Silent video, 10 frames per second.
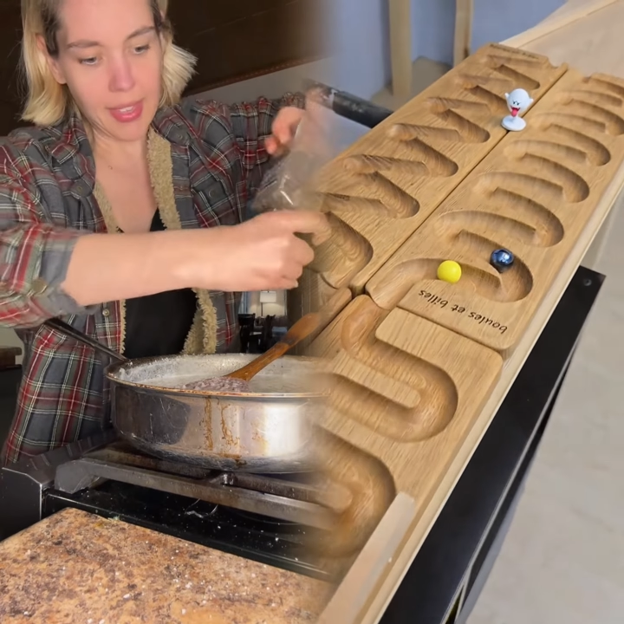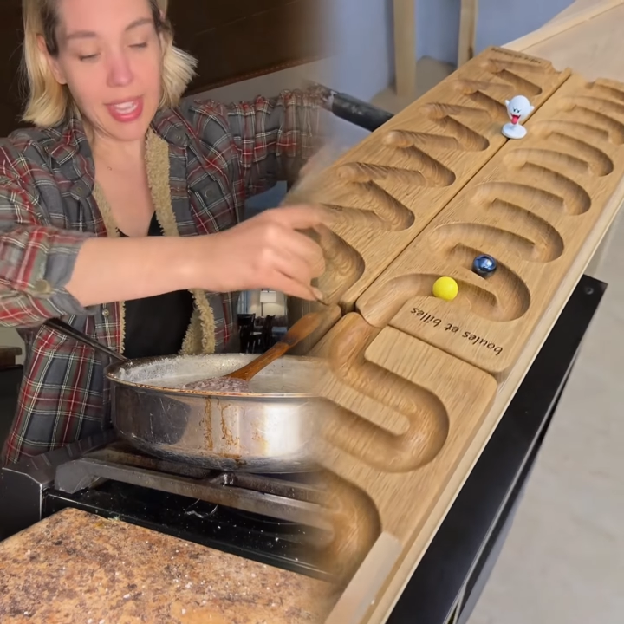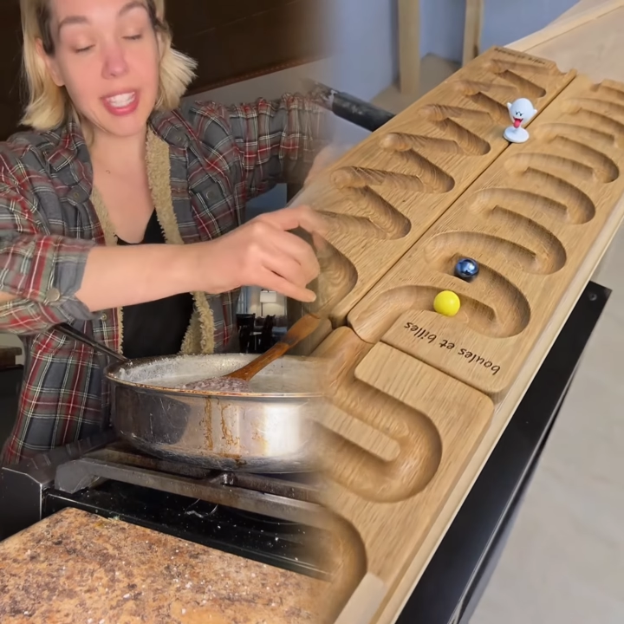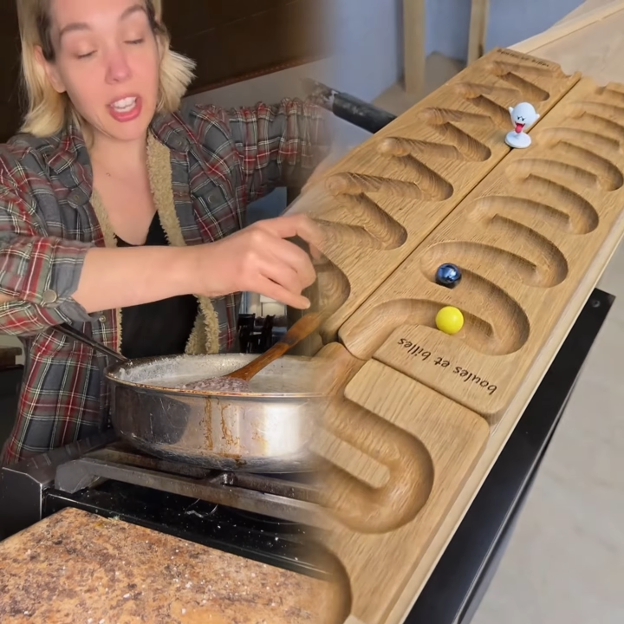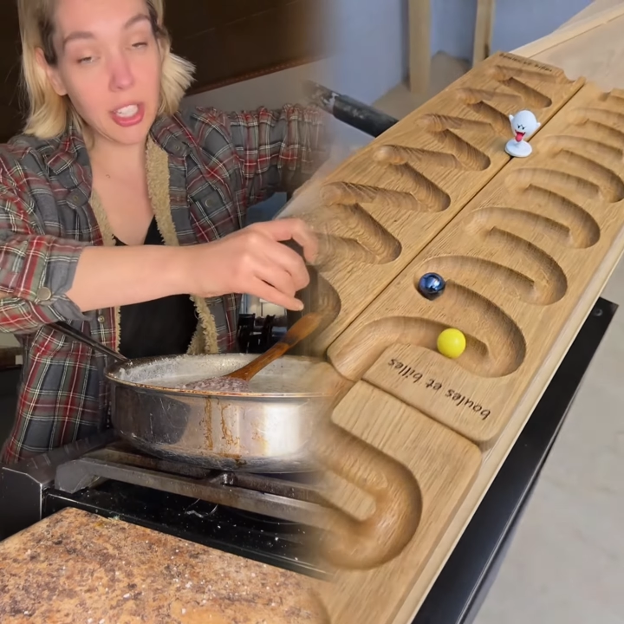
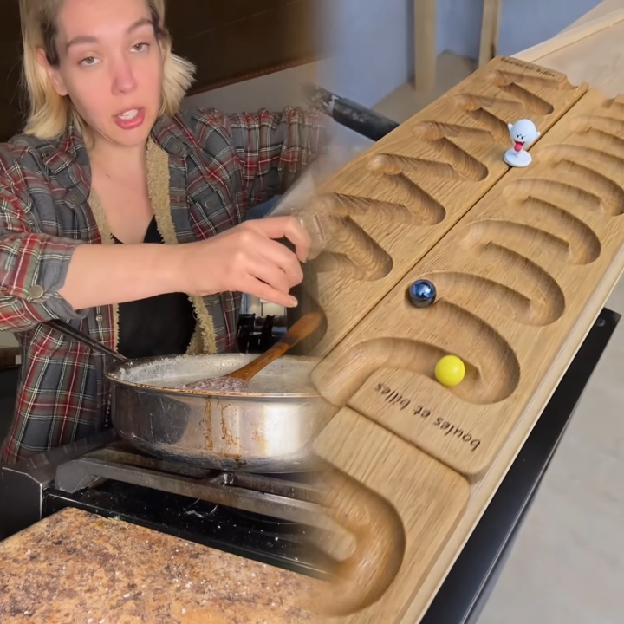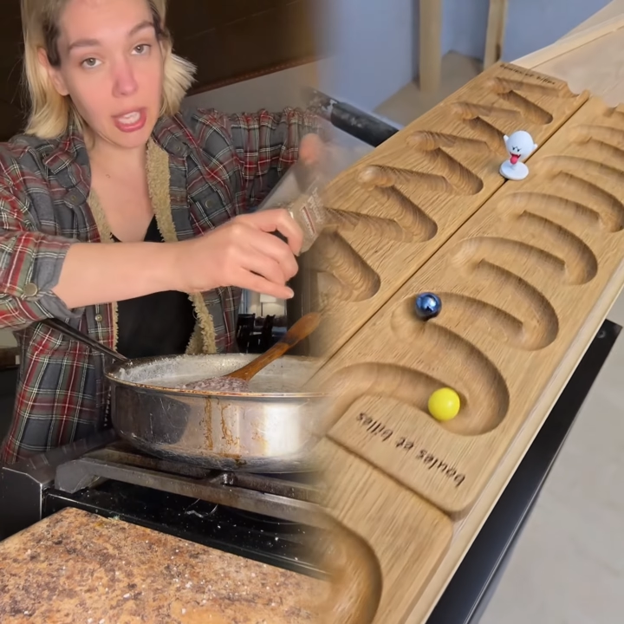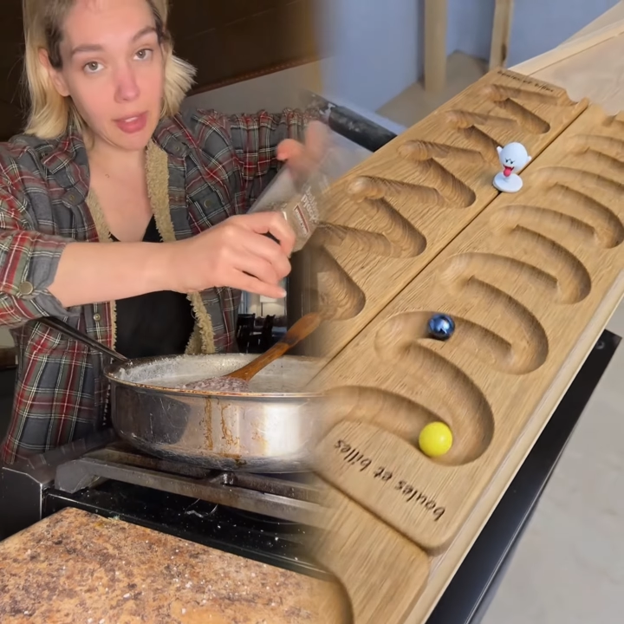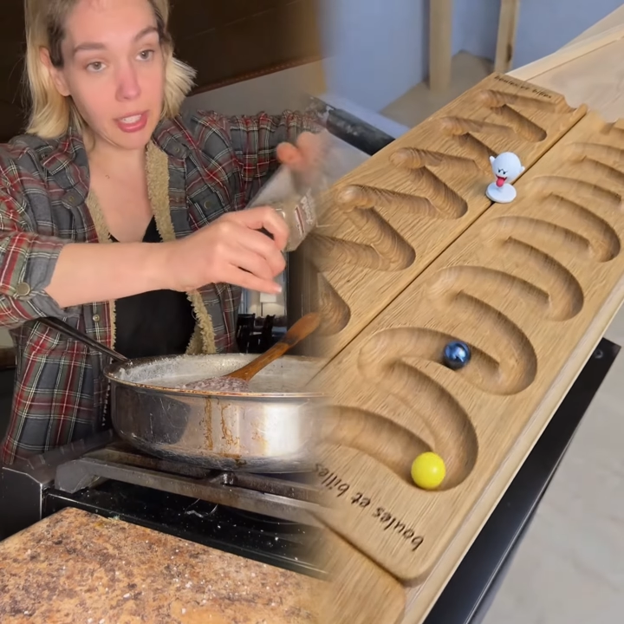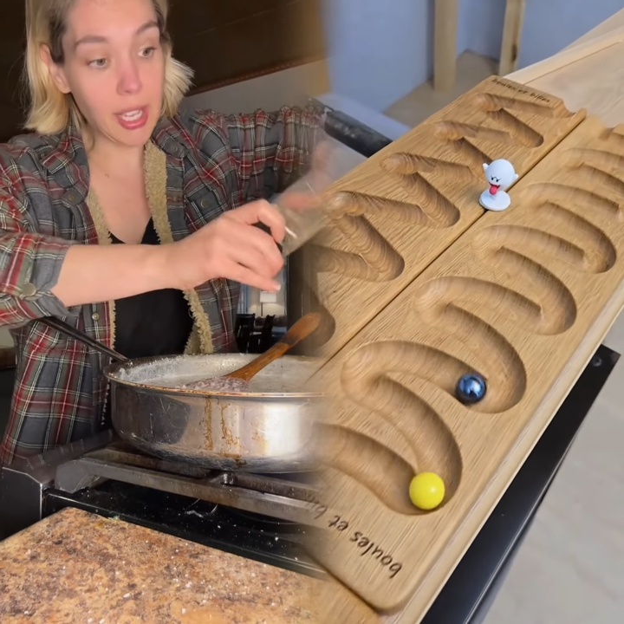That's how you know you
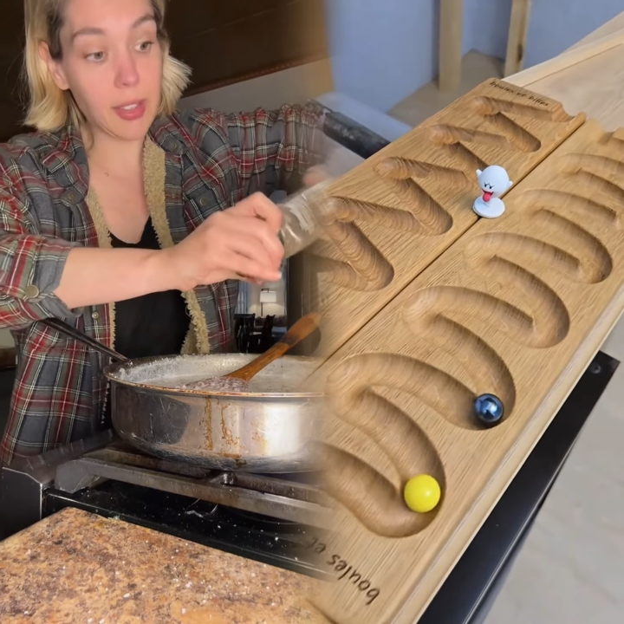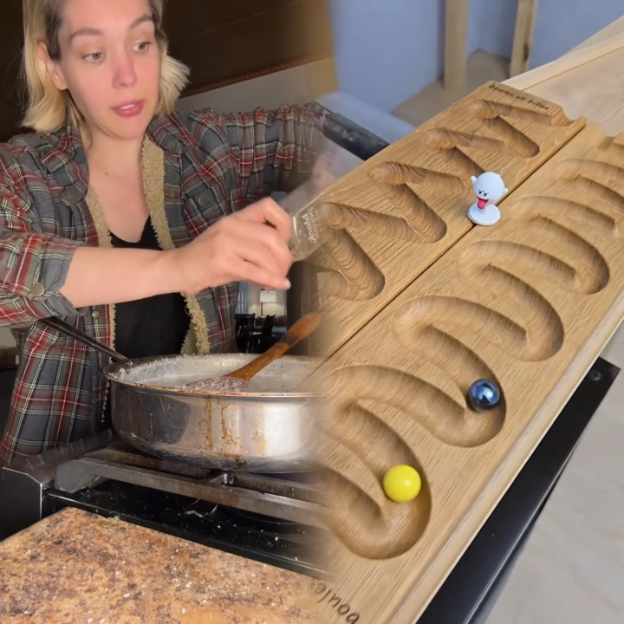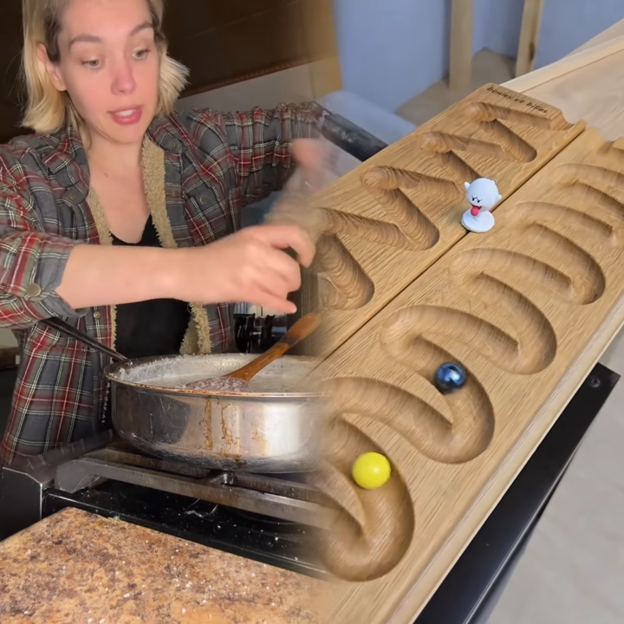have enough,